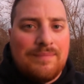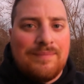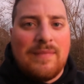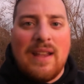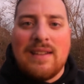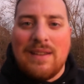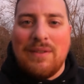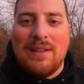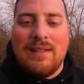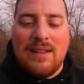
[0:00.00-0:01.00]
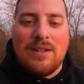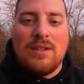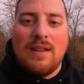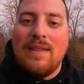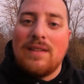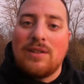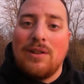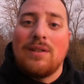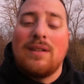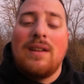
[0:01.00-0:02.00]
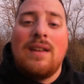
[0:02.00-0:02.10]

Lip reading: Thanksgiving dish in this cook.